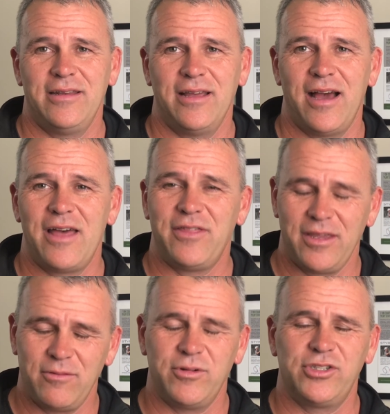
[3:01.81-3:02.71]
I think
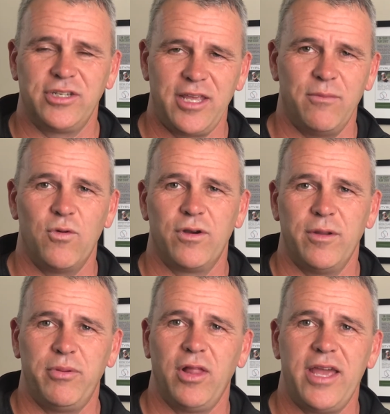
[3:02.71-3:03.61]
we should get more into
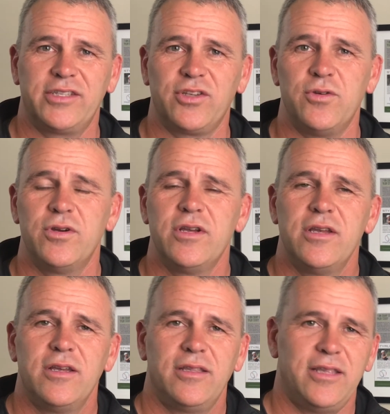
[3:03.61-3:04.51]
play. So
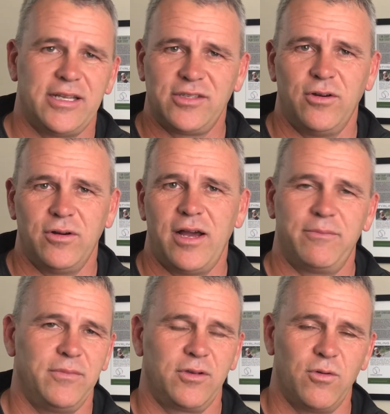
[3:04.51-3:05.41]
that's I'm
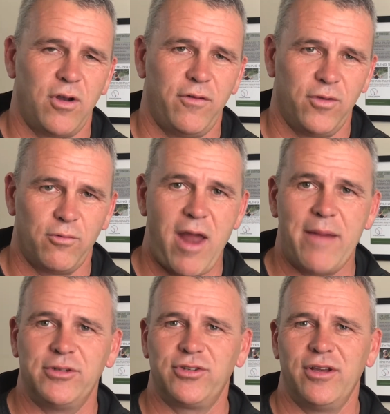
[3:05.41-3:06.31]
going off on a
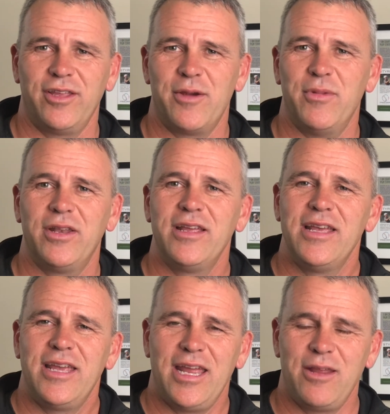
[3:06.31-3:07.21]
rabbit trail there. But
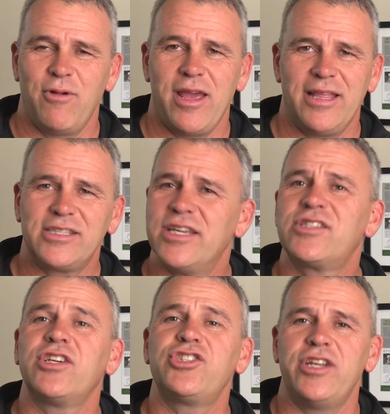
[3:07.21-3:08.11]
anyway, it's
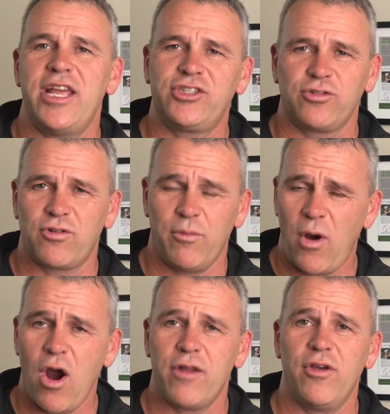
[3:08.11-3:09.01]
such an integral
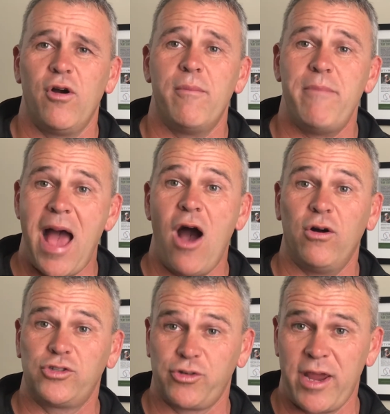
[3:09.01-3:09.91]
part, though, about
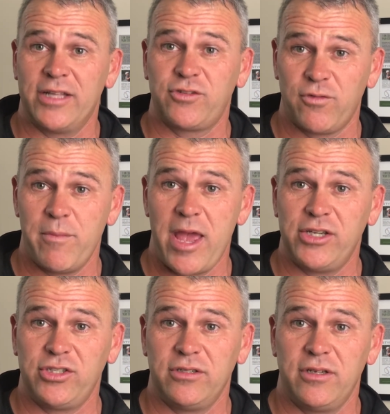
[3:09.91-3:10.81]

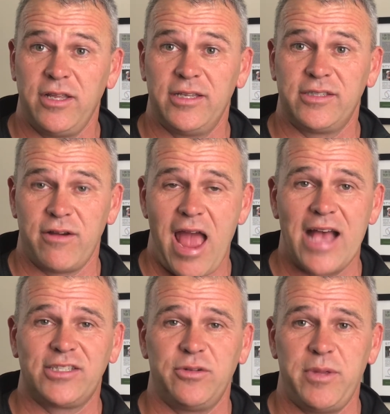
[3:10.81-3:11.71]
transformation, is there has
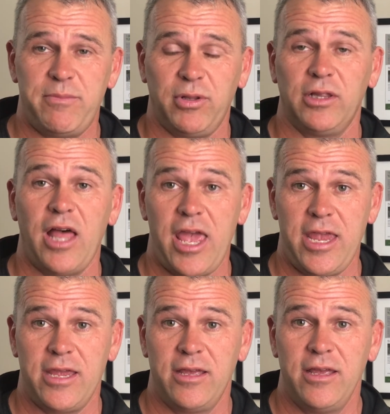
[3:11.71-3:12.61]
to be play
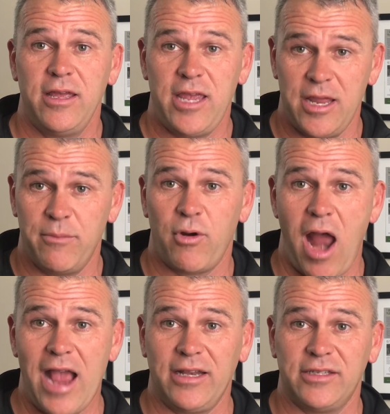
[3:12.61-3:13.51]
in
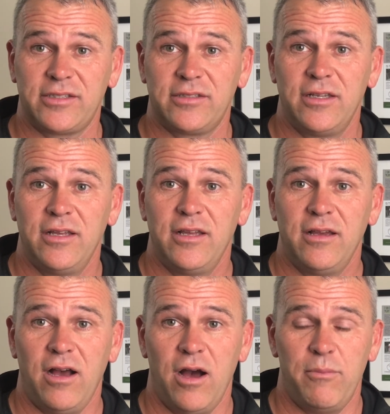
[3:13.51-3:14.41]
practice.
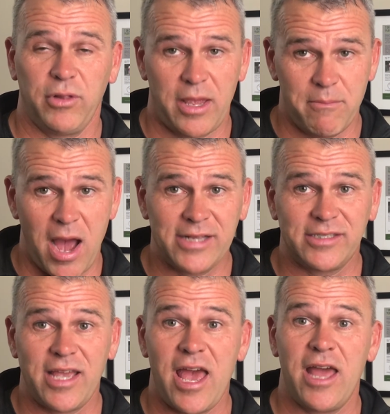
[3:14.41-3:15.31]
Play
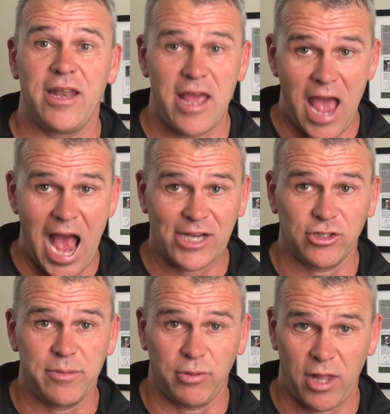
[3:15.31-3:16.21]
mindset, actually
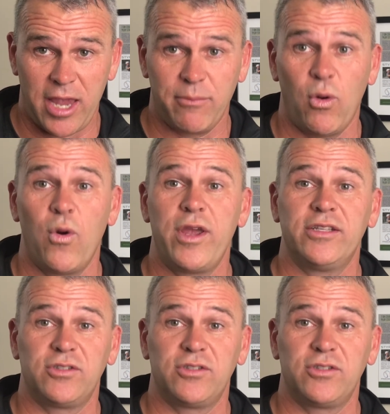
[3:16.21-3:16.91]
playing points,